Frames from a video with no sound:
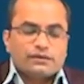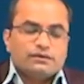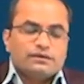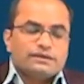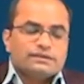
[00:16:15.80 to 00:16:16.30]
uh,
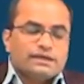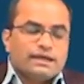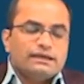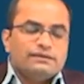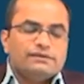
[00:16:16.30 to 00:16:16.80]

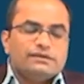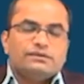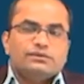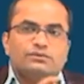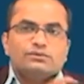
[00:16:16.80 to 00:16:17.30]
exactly we
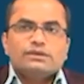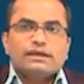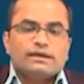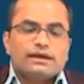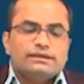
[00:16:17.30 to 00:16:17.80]
can use
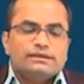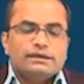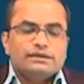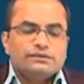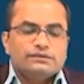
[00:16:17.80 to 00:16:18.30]
that
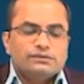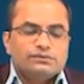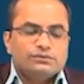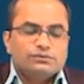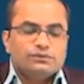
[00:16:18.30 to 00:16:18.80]
idea here
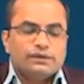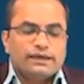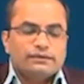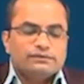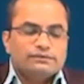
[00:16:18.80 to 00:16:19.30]
to
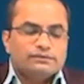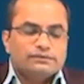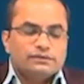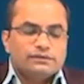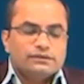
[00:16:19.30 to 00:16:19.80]
get
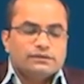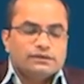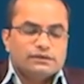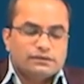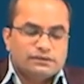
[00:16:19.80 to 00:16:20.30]

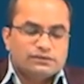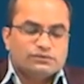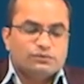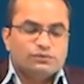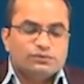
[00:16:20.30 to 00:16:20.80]
uh, the
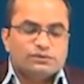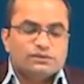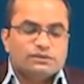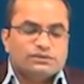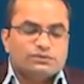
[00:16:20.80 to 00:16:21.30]

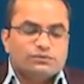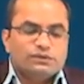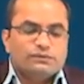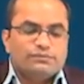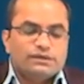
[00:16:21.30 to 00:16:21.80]
solution these two
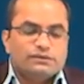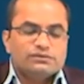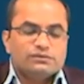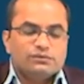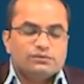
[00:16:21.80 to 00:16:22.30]

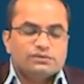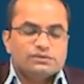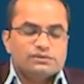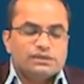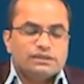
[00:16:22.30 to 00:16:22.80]
independent
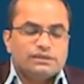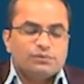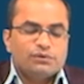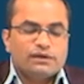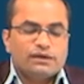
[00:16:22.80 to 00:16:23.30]
solutions that e
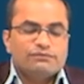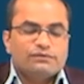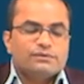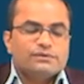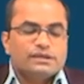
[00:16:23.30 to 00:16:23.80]
power
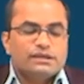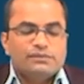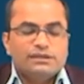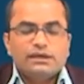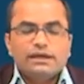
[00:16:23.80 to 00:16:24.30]
alpha plus i
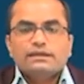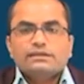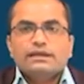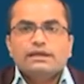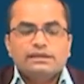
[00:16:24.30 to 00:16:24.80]
beta
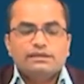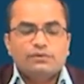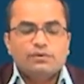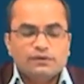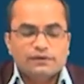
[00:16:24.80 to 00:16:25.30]
x and e
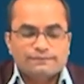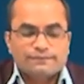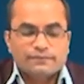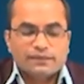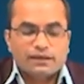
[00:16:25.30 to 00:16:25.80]
power
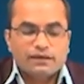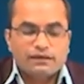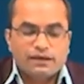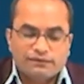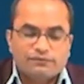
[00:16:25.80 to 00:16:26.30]
uh,
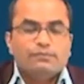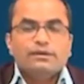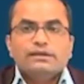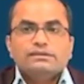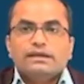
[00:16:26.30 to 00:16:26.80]
alpha
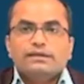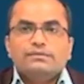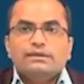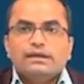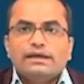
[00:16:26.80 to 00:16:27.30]
minus i
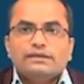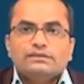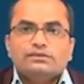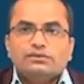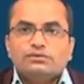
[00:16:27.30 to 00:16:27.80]
beta
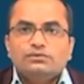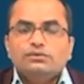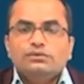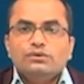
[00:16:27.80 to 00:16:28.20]
x to